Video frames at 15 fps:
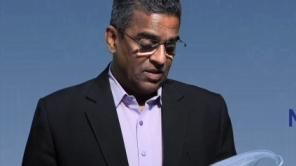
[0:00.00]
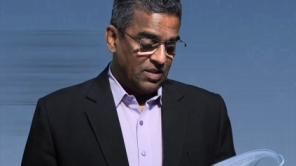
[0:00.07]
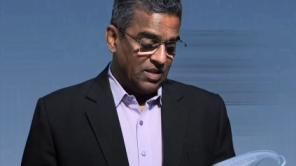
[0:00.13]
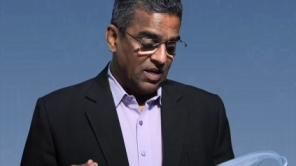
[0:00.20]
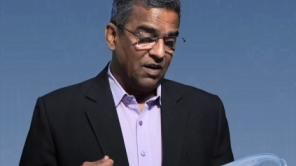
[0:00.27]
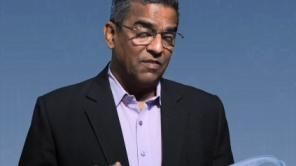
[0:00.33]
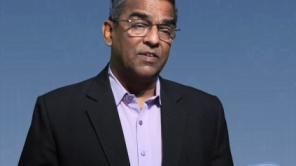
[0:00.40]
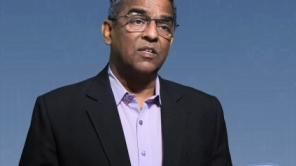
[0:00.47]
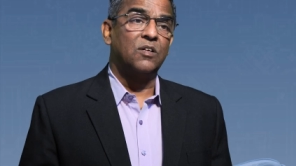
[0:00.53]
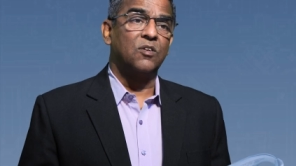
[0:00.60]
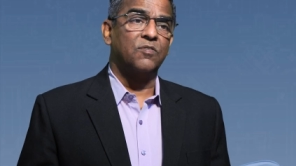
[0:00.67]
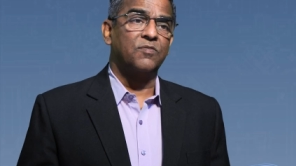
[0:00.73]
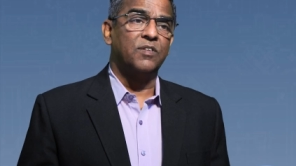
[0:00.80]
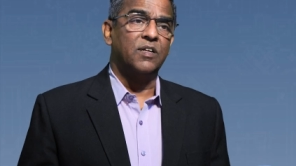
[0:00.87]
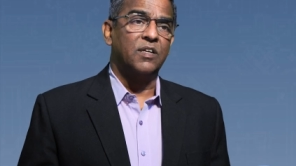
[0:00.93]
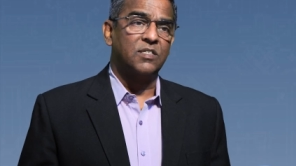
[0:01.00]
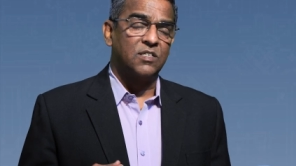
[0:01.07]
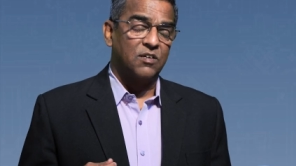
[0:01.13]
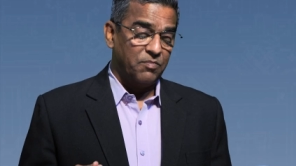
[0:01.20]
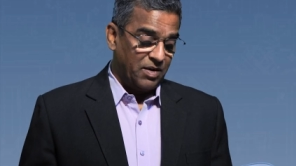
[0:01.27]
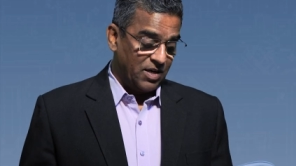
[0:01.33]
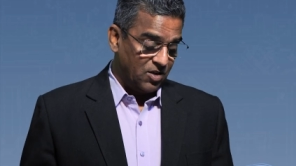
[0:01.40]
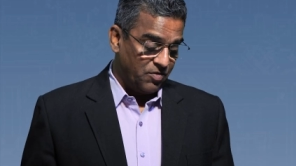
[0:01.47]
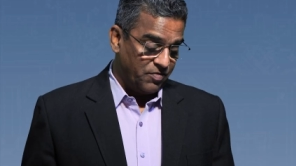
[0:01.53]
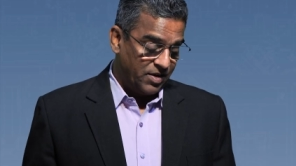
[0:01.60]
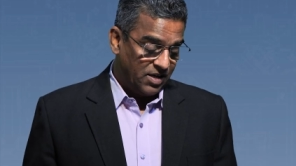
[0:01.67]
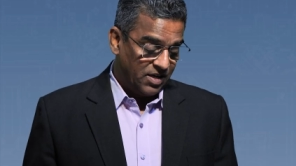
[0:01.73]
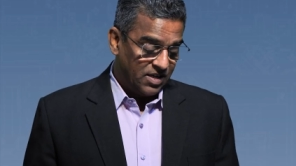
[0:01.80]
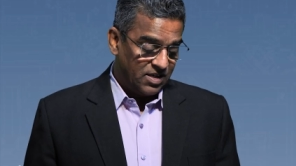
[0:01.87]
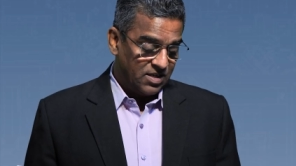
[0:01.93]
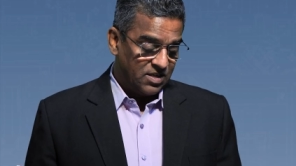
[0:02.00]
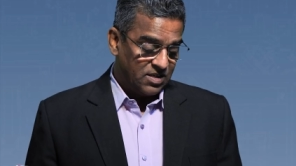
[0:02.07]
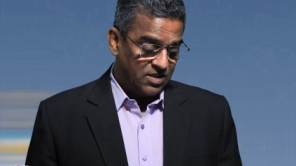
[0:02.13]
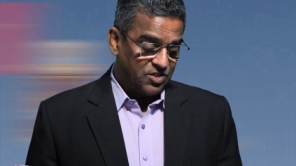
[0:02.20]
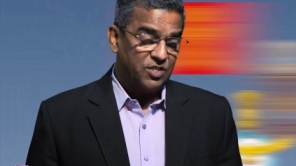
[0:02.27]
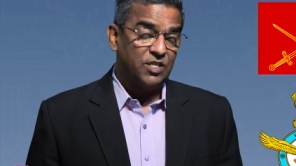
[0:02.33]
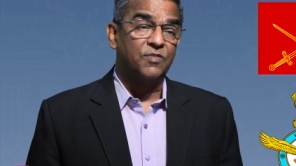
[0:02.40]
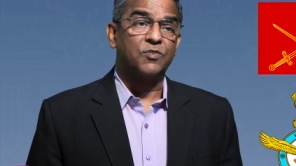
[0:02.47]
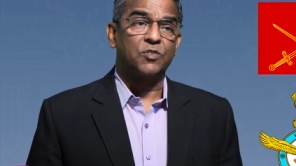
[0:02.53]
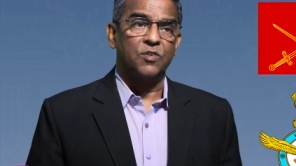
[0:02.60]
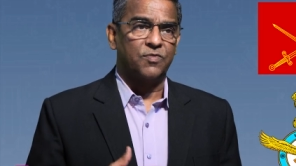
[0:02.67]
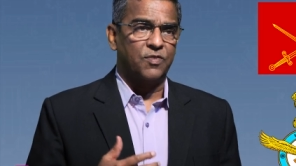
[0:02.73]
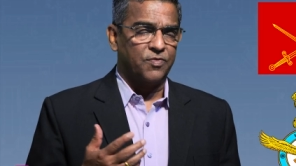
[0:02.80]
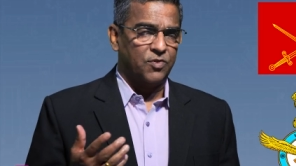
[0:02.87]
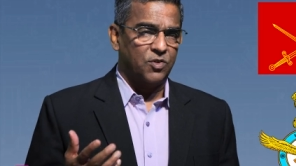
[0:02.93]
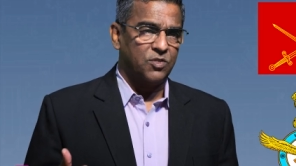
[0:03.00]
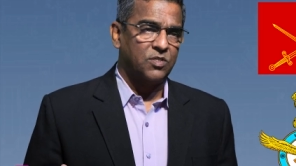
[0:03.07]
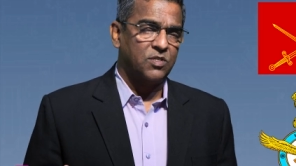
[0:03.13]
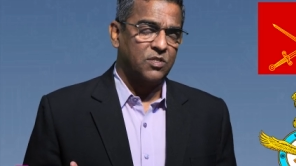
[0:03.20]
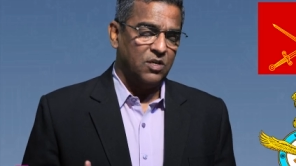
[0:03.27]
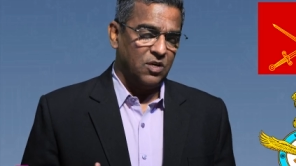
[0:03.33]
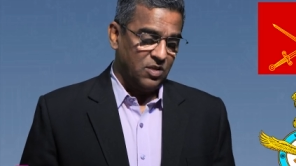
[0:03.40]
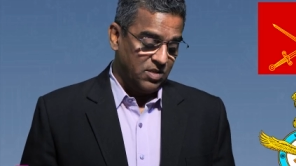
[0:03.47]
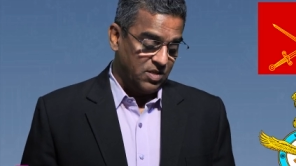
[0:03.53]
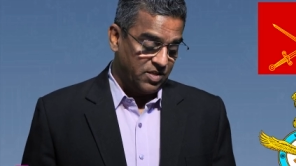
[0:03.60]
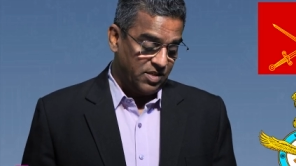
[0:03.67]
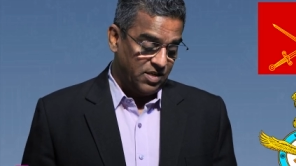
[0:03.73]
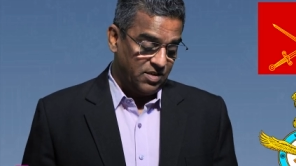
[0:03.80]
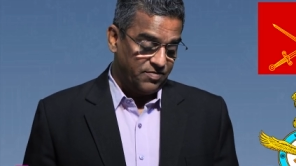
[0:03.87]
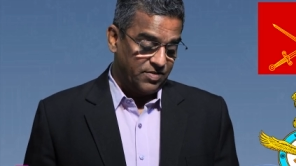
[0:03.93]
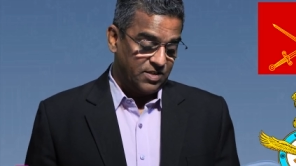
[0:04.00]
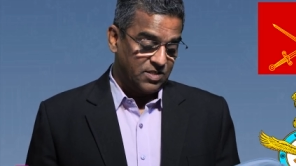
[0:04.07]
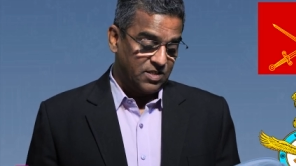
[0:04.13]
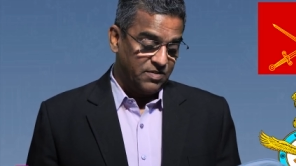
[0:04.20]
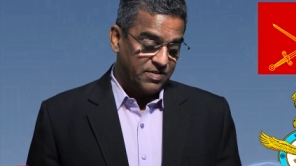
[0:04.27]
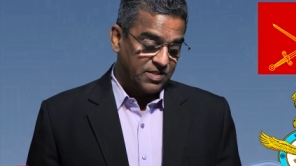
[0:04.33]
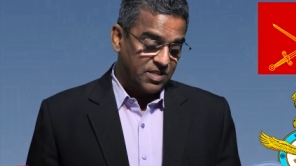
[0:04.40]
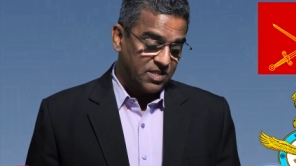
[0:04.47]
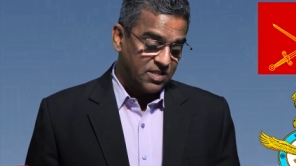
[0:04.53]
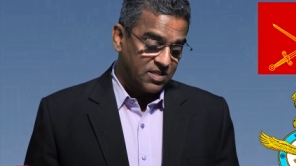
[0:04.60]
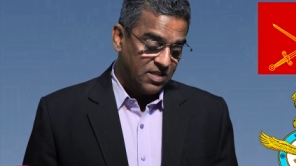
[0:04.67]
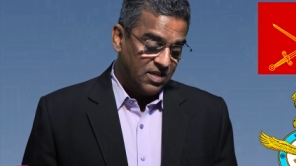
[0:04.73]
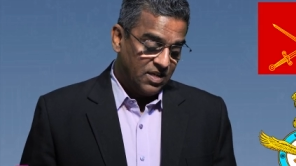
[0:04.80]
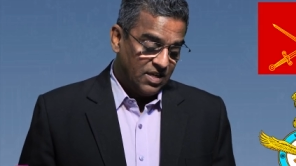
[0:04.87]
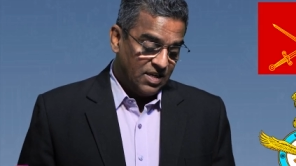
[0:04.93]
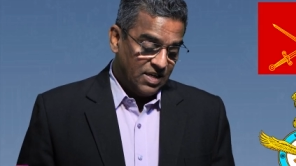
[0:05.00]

the Governor of the Reserve Bank of India, Chiefs of, of course, all the three defence services,